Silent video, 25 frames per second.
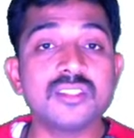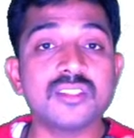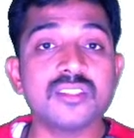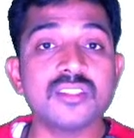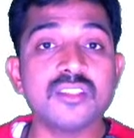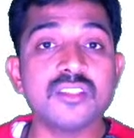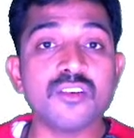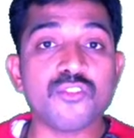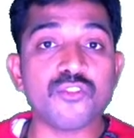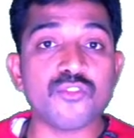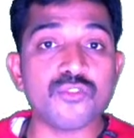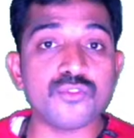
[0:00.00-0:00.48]

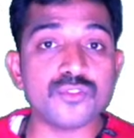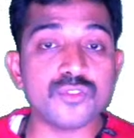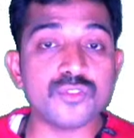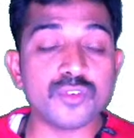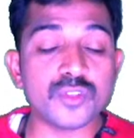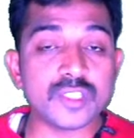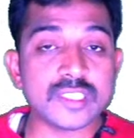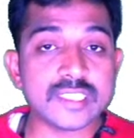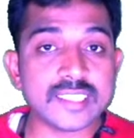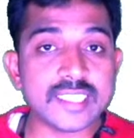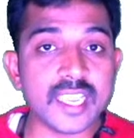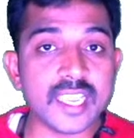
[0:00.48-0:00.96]
the
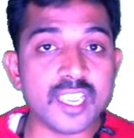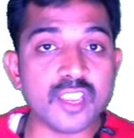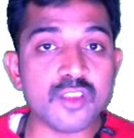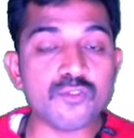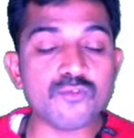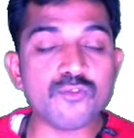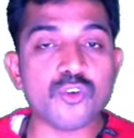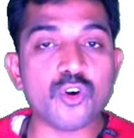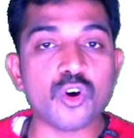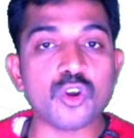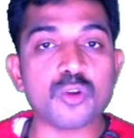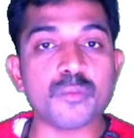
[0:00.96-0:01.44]
same
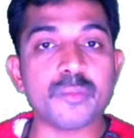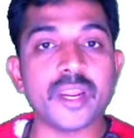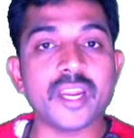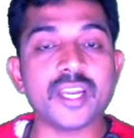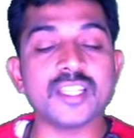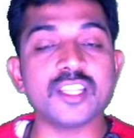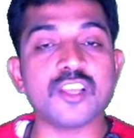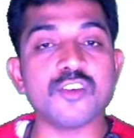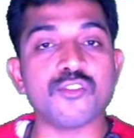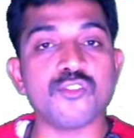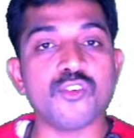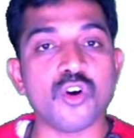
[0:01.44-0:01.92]

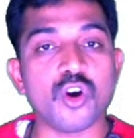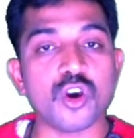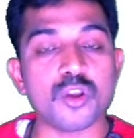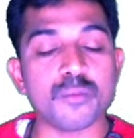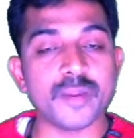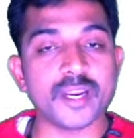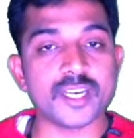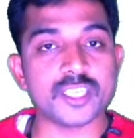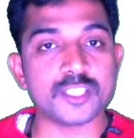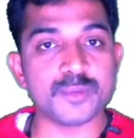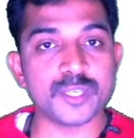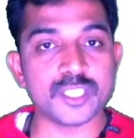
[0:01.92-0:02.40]
format, the
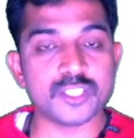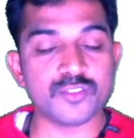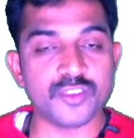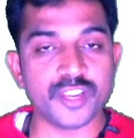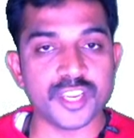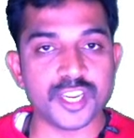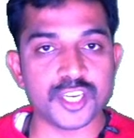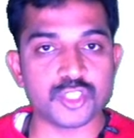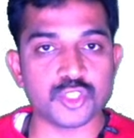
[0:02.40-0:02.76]
format specifier